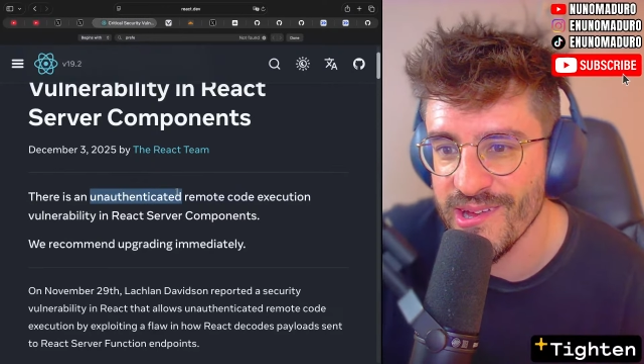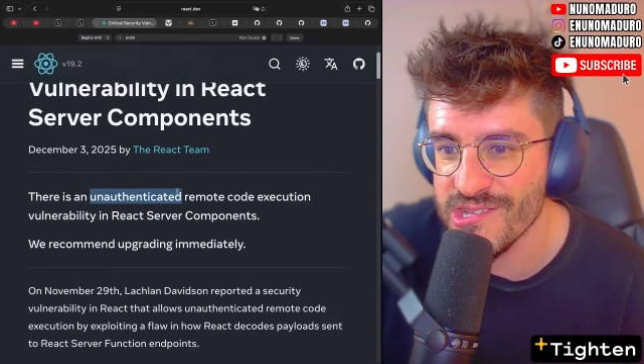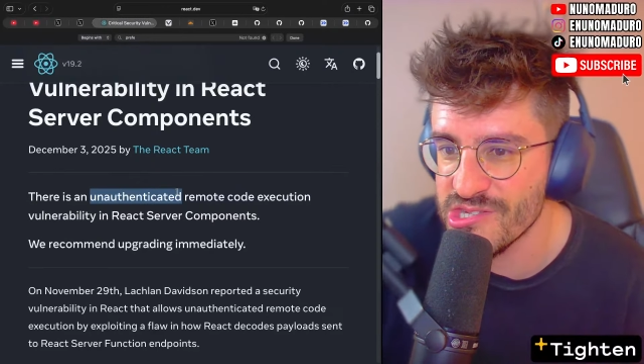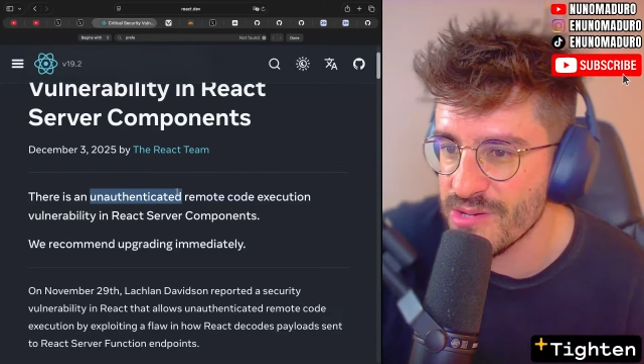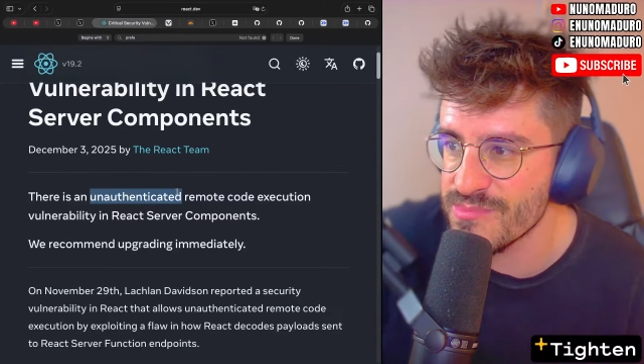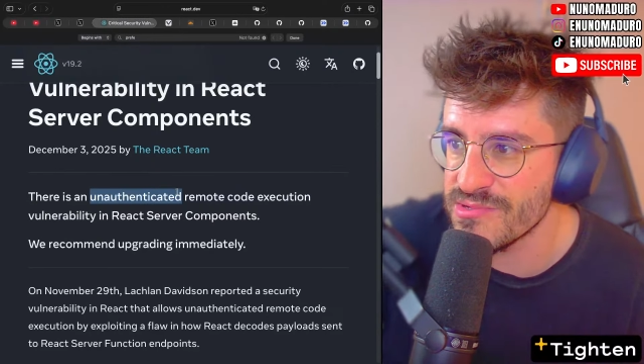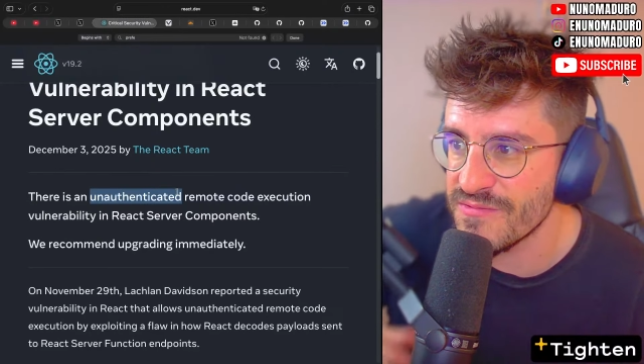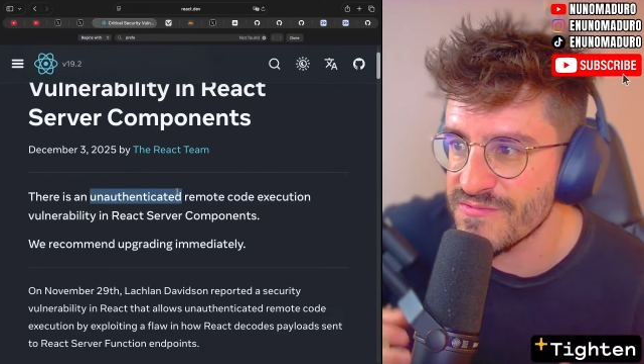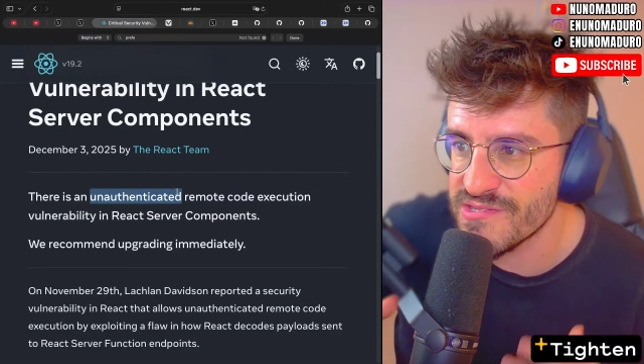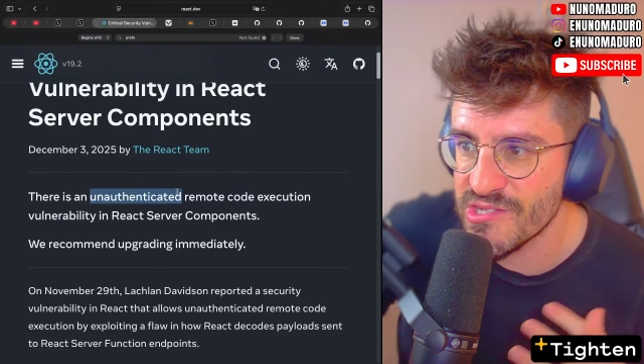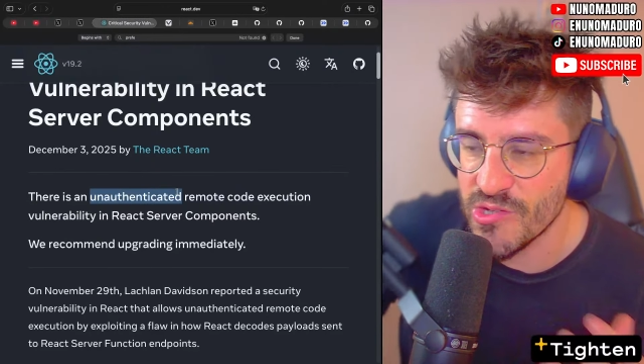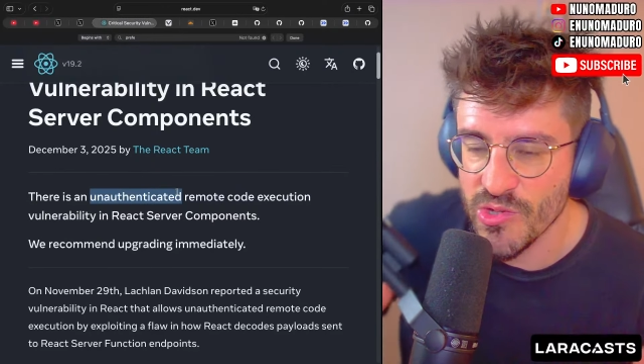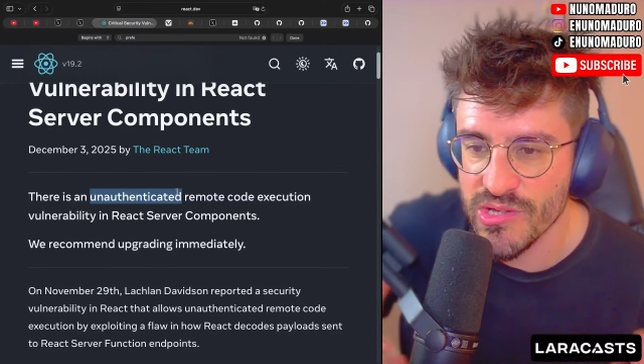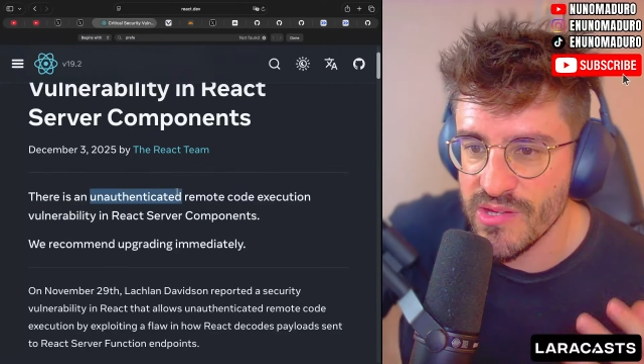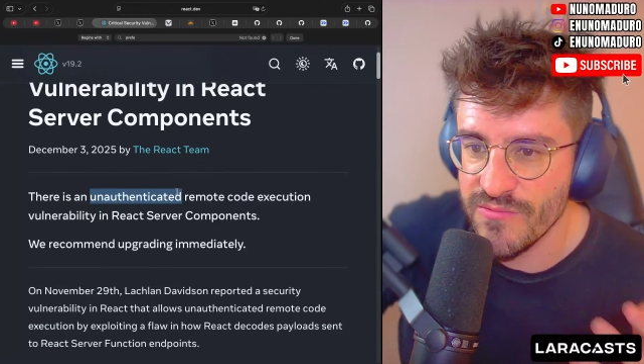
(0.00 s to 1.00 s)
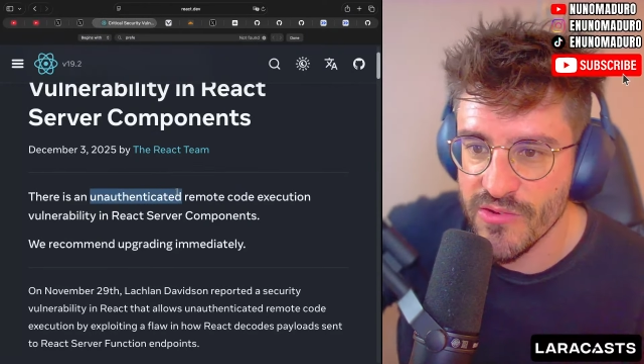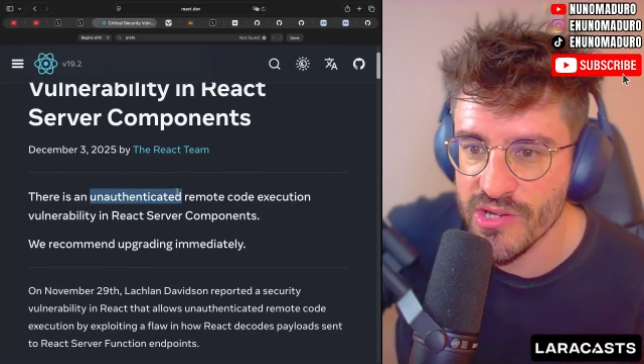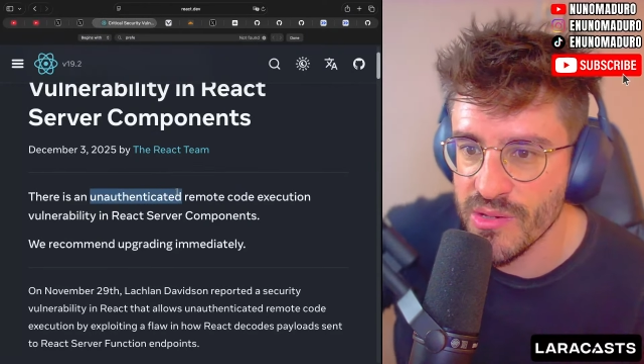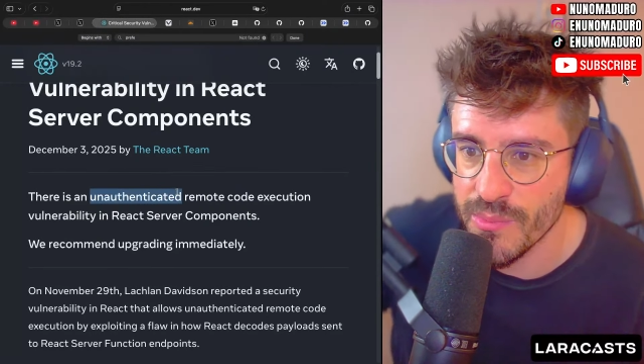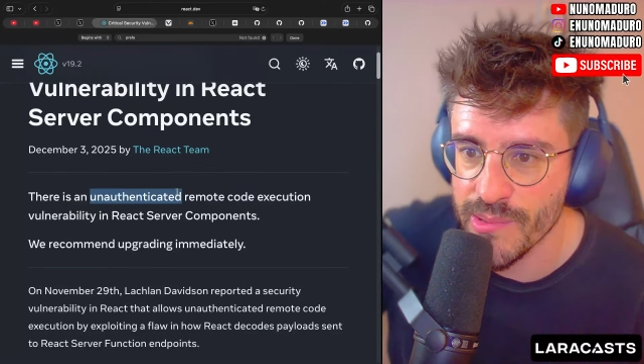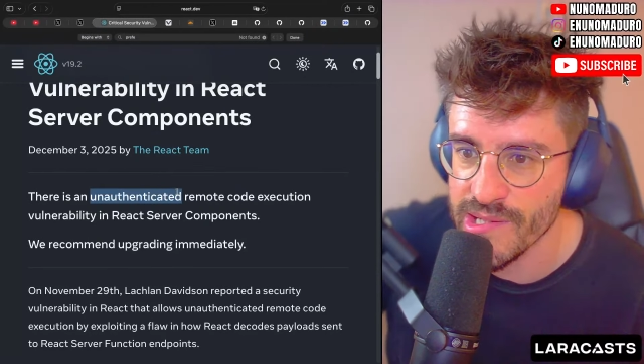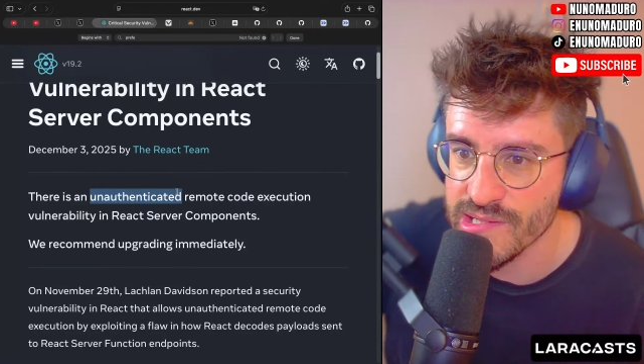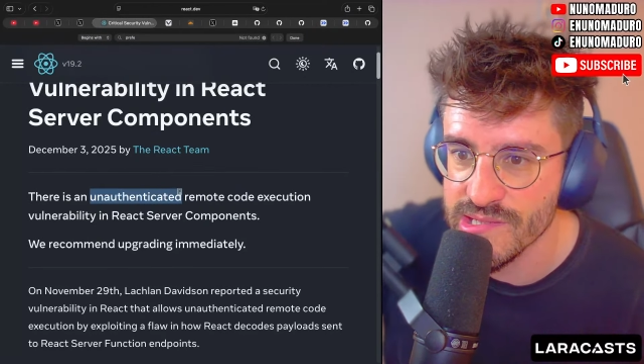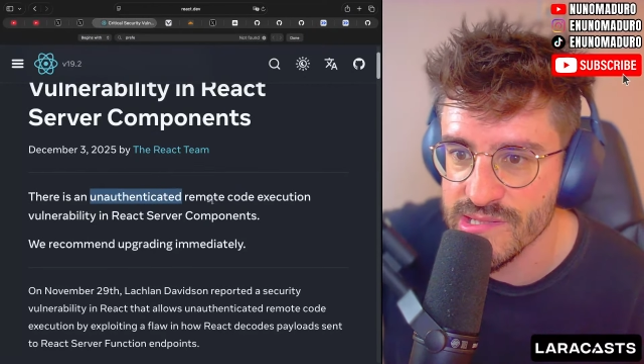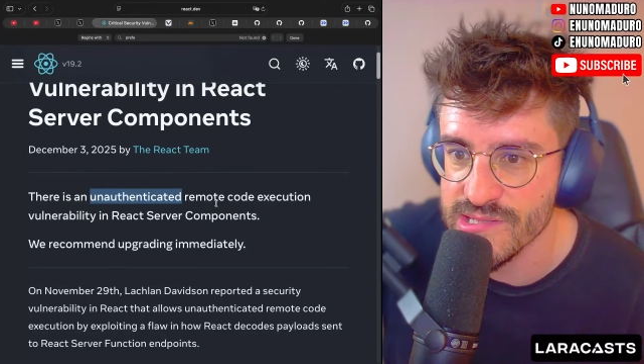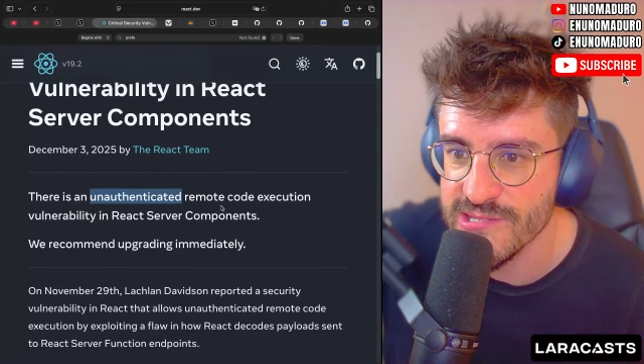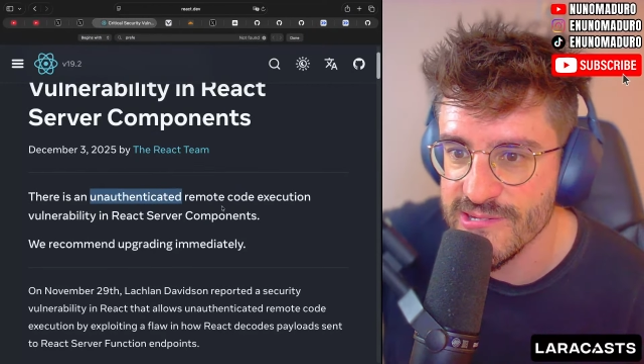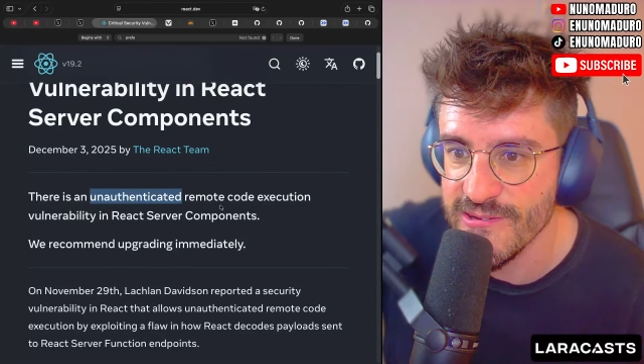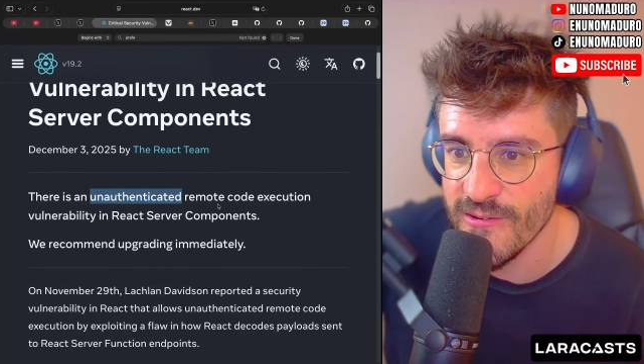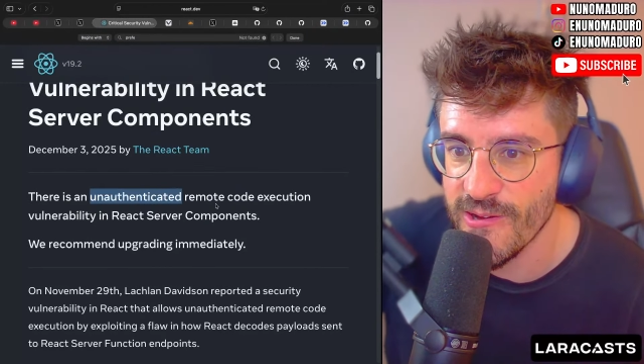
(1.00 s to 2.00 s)
in terms of security
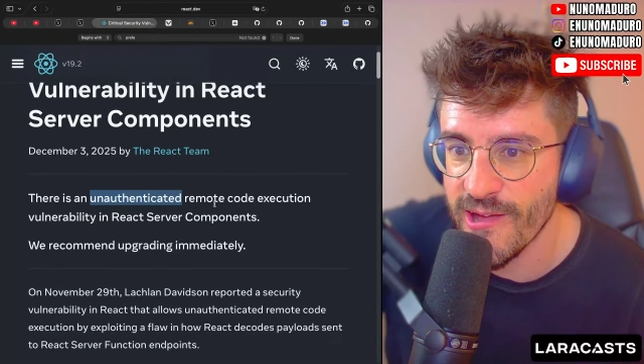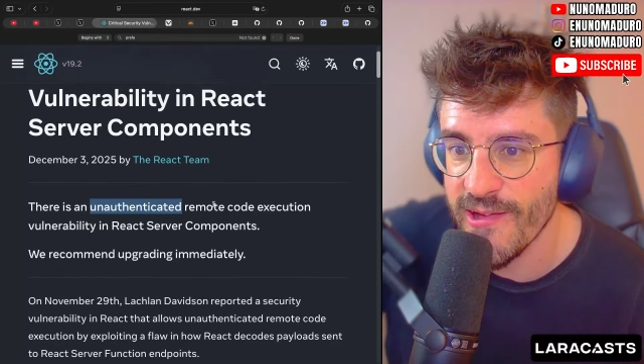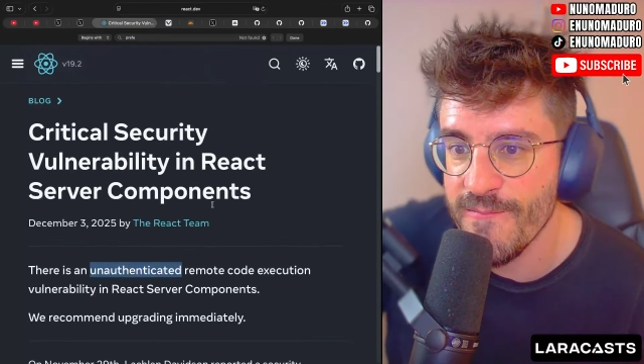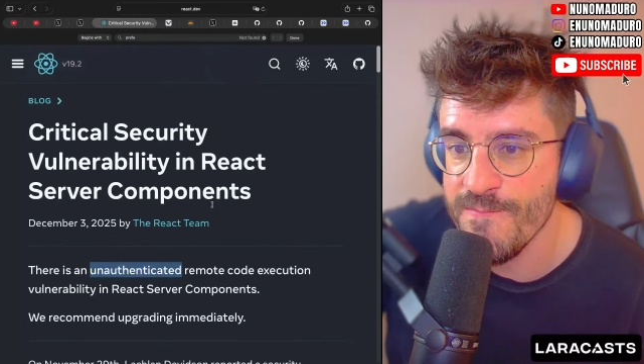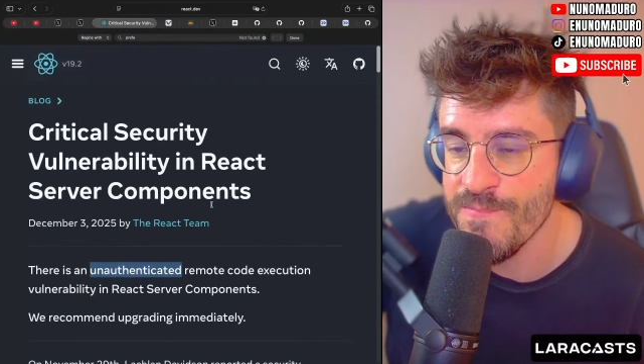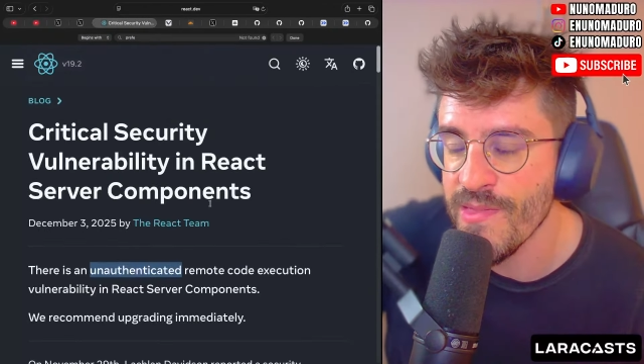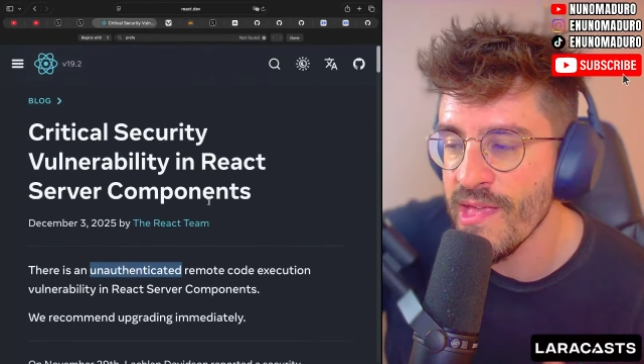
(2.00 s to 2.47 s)
vulnerabilities, okay?